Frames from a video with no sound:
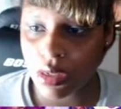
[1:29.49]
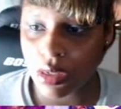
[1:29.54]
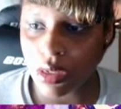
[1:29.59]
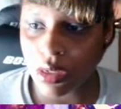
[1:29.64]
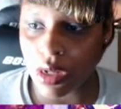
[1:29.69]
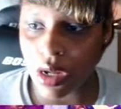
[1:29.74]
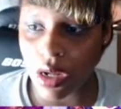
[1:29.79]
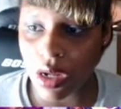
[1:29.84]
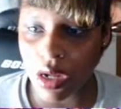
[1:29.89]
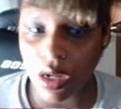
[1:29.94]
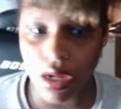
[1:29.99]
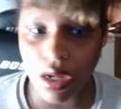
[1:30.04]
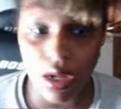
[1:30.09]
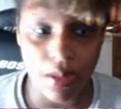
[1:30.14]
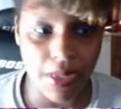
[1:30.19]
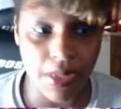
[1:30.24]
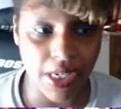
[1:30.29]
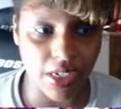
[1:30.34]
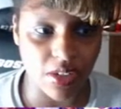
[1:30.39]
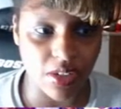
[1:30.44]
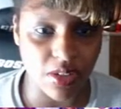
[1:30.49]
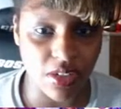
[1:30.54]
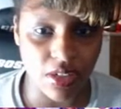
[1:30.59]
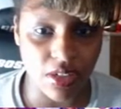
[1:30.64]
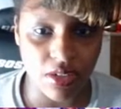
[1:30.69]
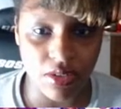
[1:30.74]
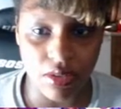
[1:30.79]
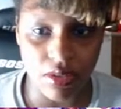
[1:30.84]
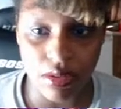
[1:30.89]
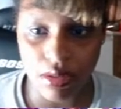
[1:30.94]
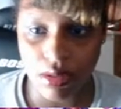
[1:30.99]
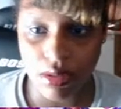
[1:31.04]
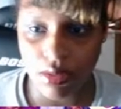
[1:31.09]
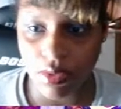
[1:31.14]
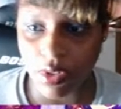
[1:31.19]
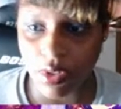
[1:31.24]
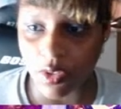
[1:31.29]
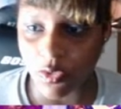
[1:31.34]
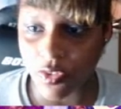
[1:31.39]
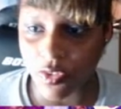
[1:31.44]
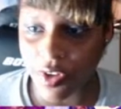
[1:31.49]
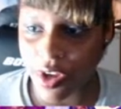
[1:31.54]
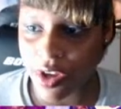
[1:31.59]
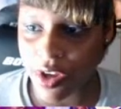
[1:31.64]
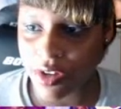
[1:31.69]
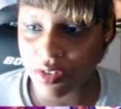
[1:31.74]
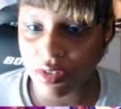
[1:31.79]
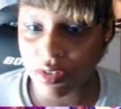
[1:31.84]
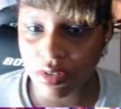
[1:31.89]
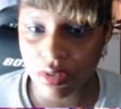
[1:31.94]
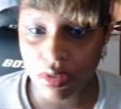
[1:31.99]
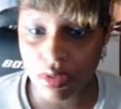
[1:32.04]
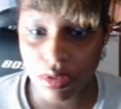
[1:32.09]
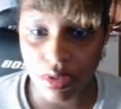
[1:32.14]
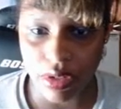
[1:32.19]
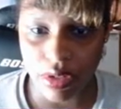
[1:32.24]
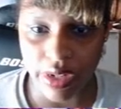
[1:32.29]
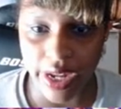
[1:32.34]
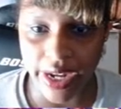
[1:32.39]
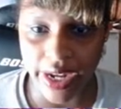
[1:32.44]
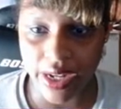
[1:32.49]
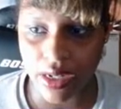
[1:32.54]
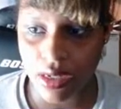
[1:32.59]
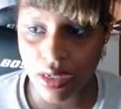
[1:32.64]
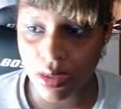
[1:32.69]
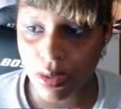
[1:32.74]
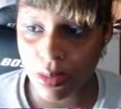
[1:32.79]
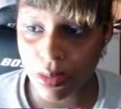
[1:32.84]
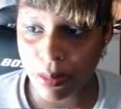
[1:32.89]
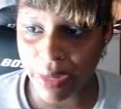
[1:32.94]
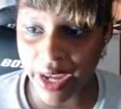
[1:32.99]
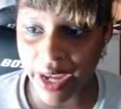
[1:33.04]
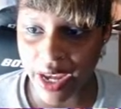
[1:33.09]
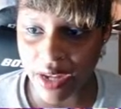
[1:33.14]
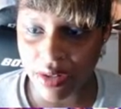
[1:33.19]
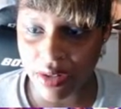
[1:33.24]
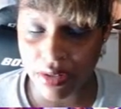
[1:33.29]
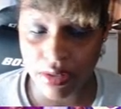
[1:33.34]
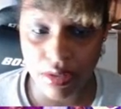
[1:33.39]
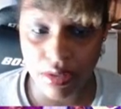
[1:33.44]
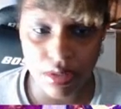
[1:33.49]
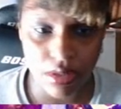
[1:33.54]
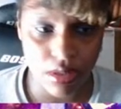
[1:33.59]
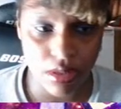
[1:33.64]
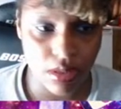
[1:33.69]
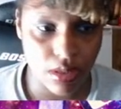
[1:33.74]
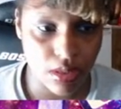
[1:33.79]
Love, I get a seizure. What the fudge? Light patterns.